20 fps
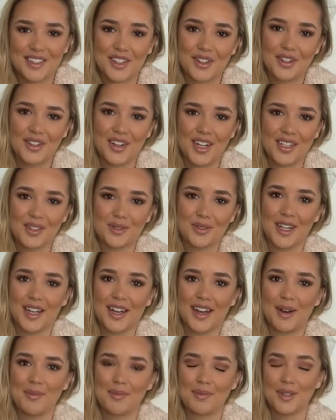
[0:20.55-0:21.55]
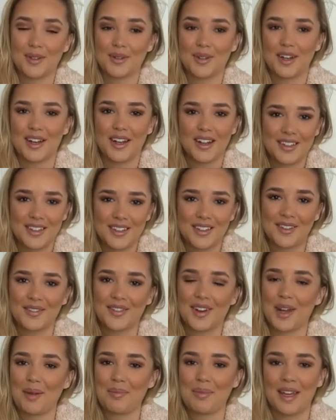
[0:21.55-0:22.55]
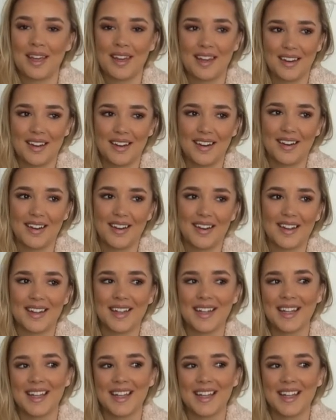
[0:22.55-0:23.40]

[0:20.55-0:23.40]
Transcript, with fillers: show you guys what I get up to in London when I'm here,